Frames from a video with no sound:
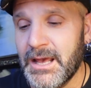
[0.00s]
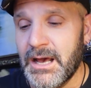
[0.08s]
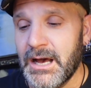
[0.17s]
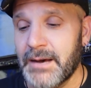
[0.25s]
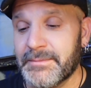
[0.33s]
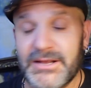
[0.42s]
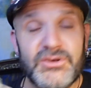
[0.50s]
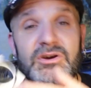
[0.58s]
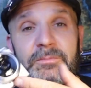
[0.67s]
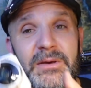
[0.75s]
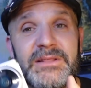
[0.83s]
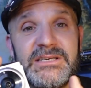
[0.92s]
And you
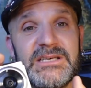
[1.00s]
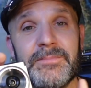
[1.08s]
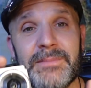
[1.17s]
can pick these up